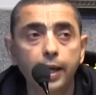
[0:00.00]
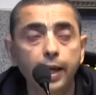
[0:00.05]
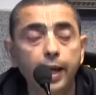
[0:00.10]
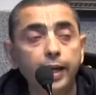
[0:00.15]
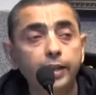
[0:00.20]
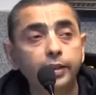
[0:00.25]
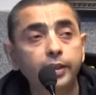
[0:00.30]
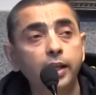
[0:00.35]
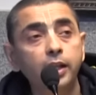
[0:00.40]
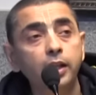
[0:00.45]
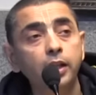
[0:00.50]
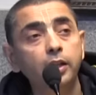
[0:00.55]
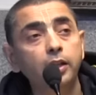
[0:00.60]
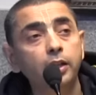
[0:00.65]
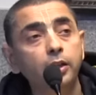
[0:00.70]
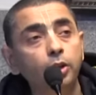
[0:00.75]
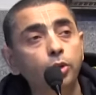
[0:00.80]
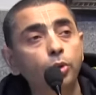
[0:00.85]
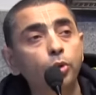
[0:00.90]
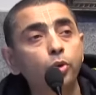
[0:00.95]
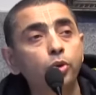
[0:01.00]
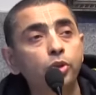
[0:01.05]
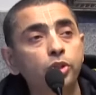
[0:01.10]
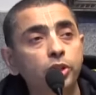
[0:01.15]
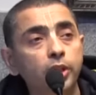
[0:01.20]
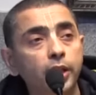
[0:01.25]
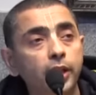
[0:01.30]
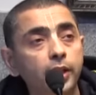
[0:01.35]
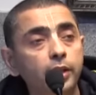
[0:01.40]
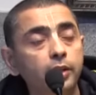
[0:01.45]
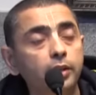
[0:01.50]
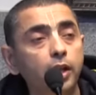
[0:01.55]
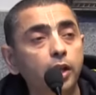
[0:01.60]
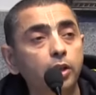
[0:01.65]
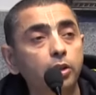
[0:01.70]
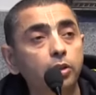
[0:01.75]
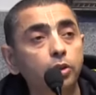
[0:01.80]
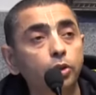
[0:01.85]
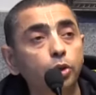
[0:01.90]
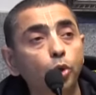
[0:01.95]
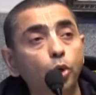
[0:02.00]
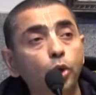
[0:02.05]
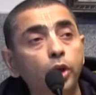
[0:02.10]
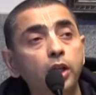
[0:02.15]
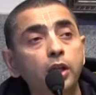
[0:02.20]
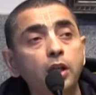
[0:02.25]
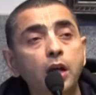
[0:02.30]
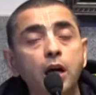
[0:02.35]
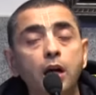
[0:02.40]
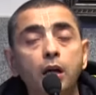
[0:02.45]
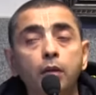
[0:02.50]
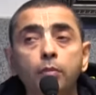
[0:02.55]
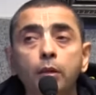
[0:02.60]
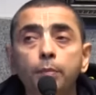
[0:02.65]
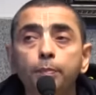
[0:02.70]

And then he concludes saying that Yoginam